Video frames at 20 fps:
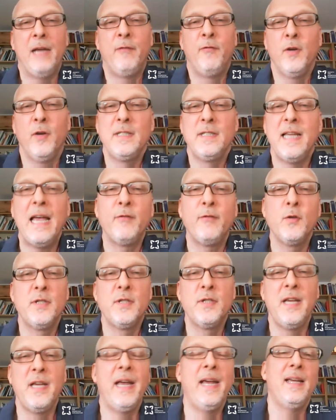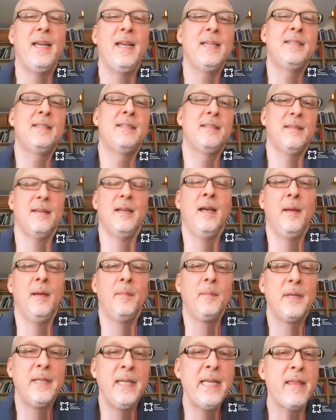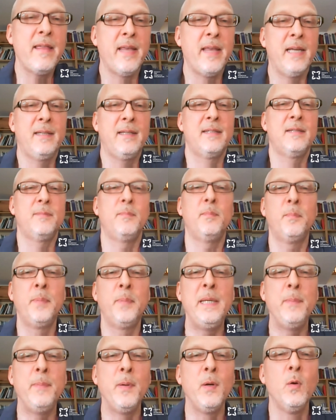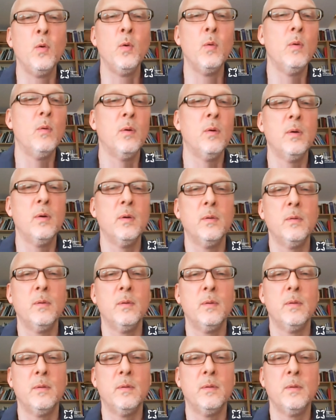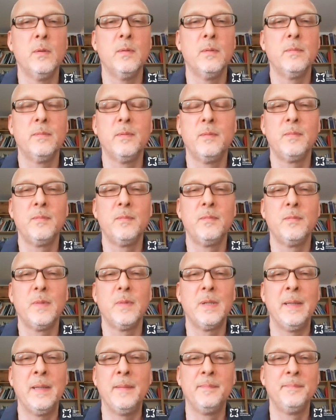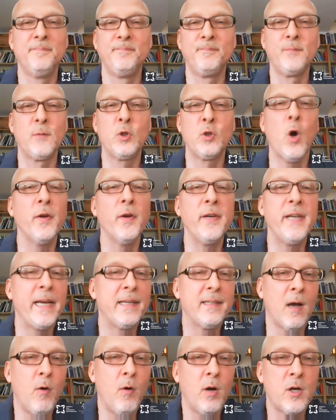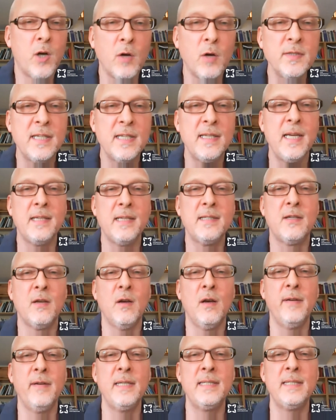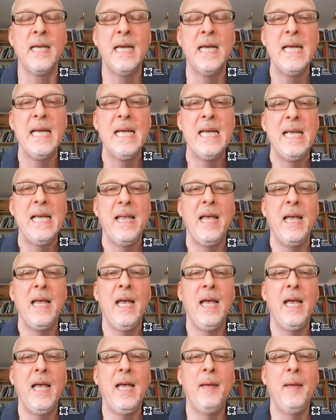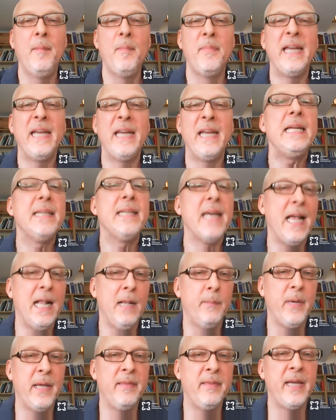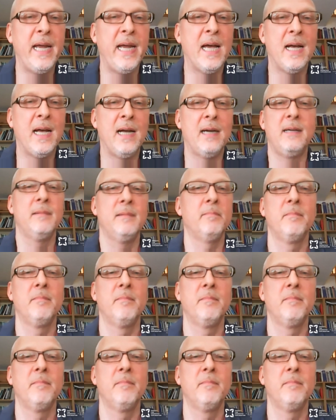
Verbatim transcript: at first I have to say it's um, clear that people who, who, um, contact our counseling service, um, they need help and they are